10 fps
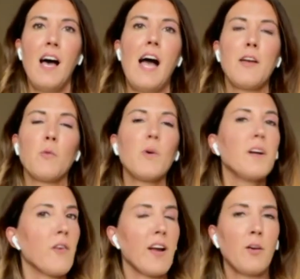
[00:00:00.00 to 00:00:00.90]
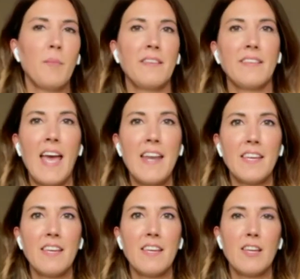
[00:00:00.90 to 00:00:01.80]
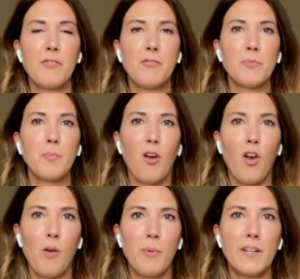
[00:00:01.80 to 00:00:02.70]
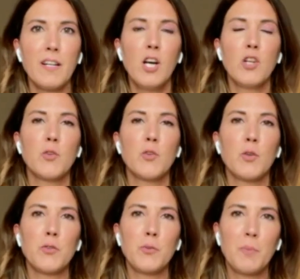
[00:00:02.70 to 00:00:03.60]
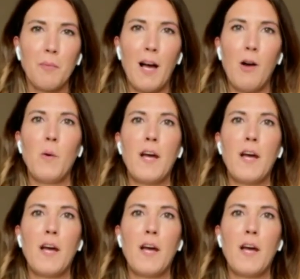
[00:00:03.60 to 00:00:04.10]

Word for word: I will recommend any football lover to go to Bilbao mm.